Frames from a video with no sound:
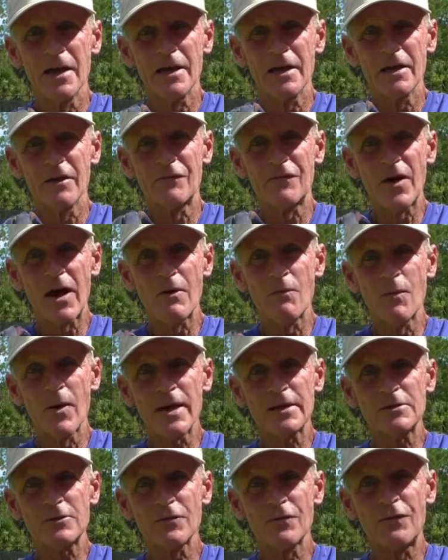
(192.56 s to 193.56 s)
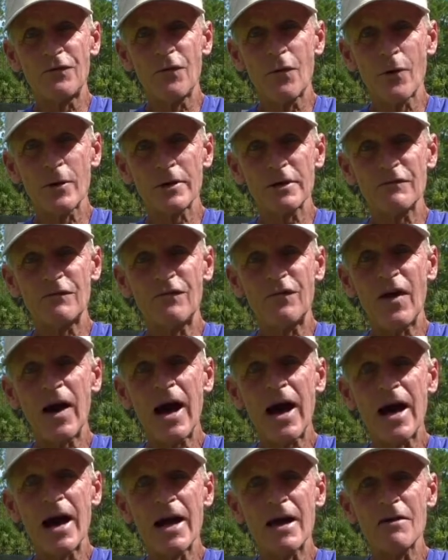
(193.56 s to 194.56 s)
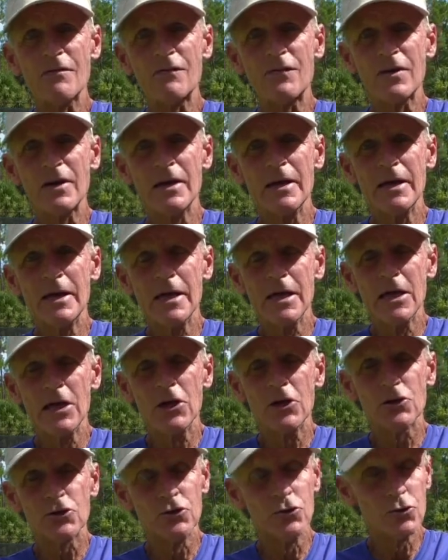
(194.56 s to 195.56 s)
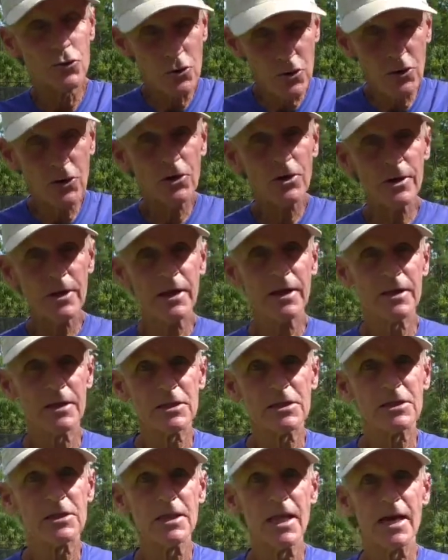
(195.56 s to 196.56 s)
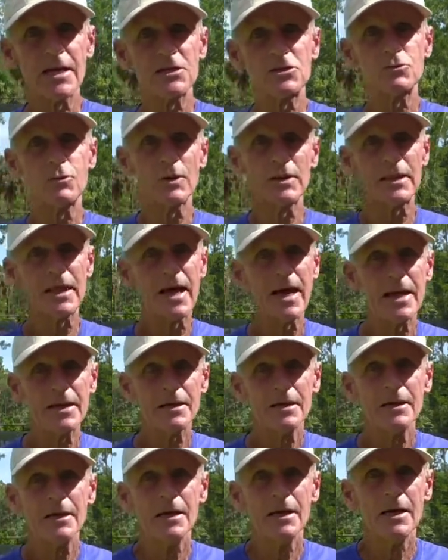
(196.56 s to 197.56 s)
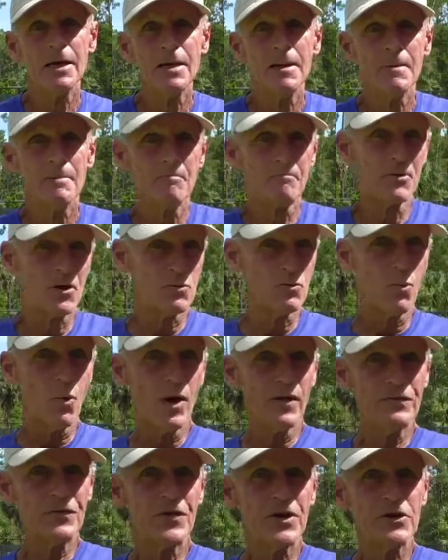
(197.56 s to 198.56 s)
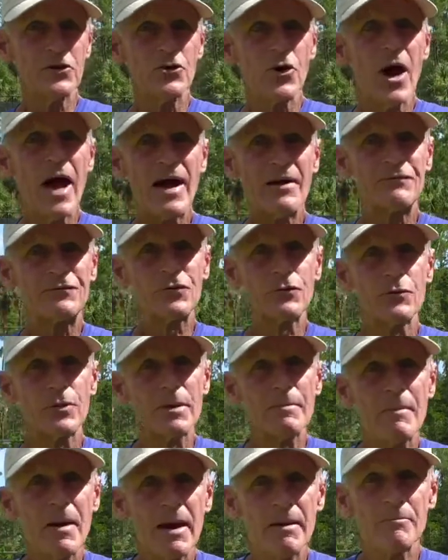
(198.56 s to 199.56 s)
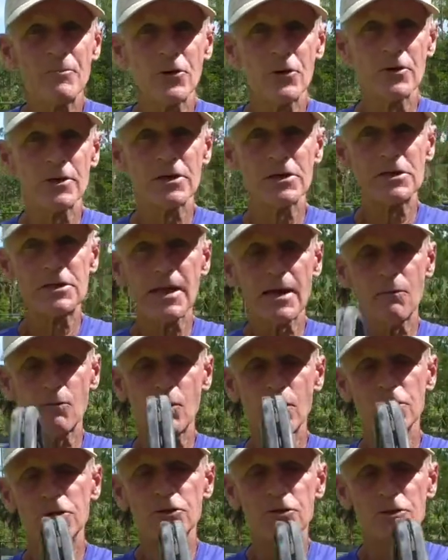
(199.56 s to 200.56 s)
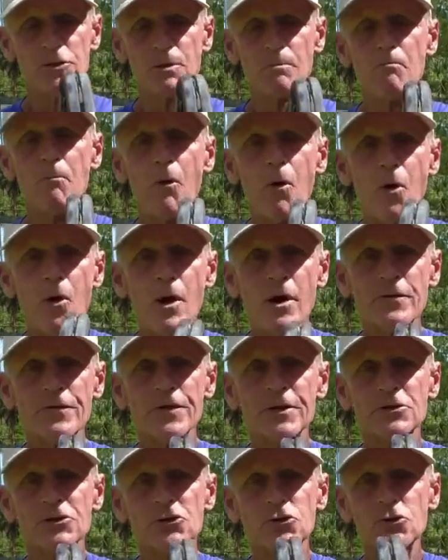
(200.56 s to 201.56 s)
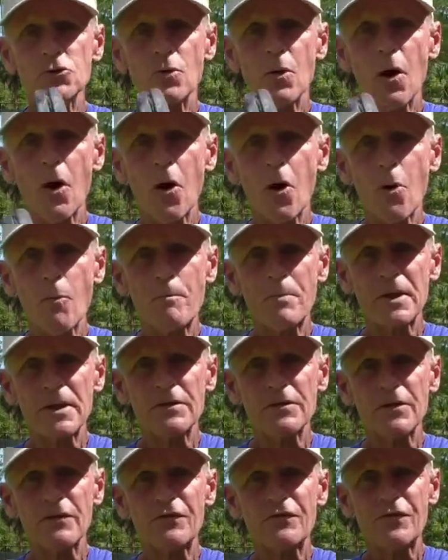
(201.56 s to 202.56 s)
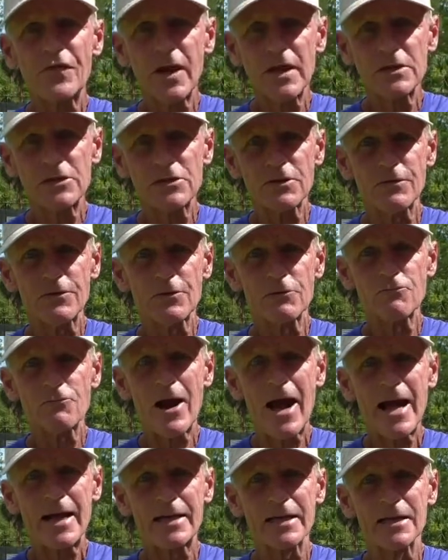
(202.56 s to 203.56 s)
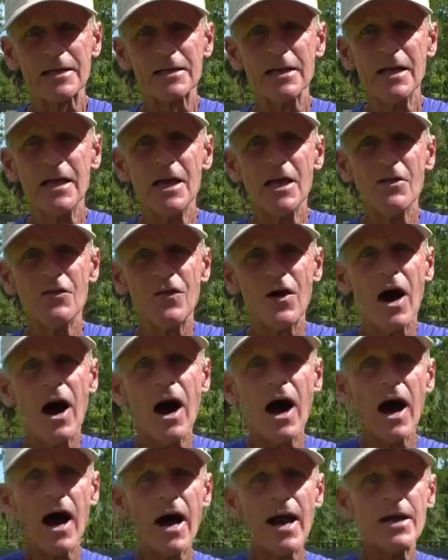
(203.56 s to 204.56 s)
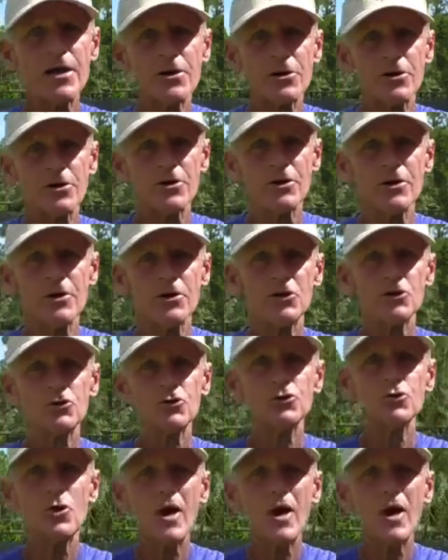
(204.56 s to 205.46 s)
If I went to 45, you could hit a slice with that. But one thing you have to remember is that the more that you open the face of the racket, the higher you